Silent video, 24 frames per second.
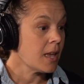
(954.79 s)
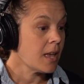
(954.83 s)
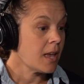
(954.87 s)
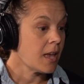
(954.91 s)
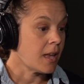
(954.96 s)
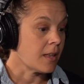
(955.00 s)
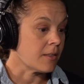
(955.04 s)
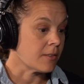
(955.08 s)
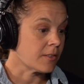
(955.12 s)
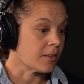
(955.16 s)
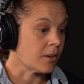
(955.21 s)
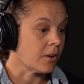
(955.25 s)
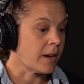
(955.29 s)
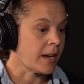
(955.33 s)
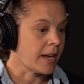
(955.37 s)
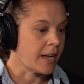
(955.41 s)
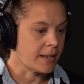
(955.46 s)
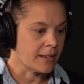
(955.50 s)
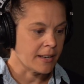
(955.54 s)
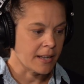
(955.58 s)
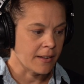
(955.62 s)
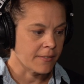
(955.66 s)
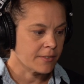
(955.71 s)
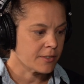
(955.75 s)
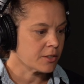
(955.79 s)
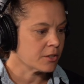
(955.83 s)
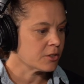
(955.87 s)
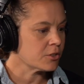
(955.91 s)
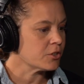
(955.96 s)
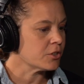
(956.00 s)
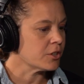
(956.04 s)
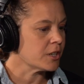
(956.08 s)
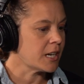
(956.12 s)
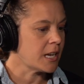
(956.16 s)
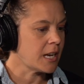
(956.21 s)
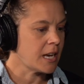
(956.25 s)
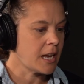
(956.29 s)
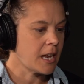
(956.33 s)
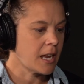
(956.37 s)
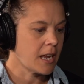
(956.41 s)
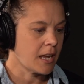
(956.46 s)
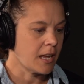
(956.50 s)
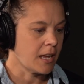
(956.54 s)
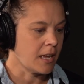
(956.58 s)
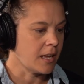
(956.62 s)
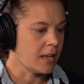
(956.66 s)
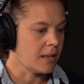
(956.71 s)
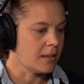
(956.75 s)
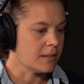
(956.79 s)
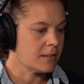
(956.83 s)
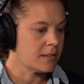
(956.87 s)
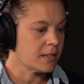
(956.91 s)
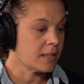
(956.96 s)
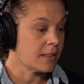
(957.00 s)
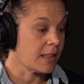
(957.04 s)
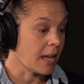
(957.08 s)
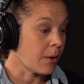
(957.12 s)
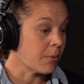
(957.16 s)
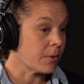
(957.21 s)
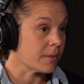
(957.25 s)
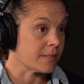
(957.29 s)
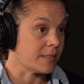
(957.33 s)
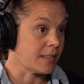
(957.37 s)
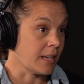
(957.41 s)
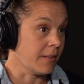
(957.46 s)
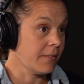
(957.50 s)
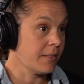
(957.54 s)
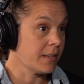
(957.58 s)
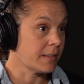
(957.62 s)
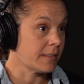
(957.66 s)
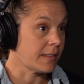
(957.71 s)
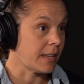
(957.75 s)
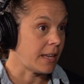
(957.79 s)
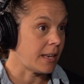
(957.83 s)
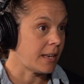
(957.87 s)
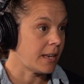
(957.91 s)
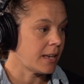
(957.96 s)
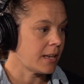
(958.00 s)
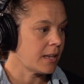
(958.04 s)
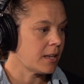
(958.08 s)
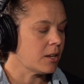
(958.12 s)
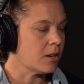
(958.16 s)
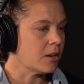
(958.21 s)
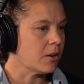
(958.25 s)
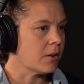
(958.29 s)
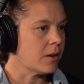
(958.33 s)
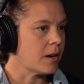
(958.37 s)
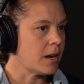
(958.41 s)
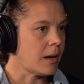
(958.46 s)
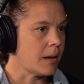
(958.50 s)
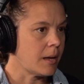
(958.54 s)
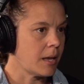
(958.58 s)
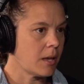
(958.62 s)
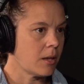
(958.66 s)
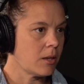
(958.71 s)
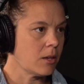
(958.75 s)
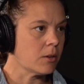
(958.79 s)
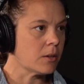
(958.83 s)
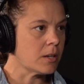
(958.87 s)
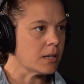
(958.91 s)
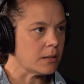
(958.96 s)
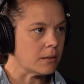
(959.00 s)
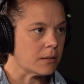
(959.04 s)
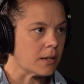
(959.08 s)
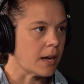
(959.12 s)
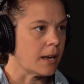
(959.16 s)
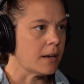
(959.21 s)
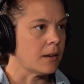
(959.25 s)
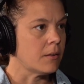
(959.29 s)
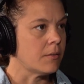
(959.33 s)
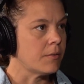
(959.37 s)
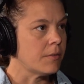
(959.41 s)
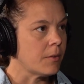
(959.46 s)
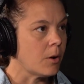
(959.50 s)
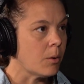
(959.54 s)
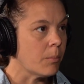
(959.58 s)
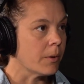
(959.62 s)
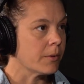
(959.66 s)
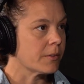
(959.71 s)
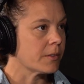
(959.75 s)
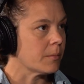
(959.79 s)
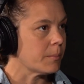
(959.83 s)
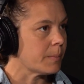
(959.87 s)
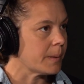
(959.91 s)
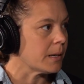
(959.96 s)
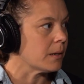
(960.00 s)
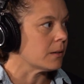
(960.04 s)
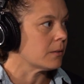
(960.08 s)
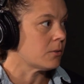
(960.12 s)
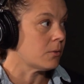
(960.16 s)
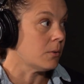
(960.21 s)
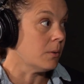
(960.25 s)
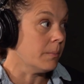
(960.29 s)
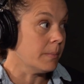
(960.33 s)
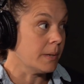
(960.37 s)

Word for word: And so I had to have surgery, and that was devastating. You know, uh, you can kind of almost compare it to a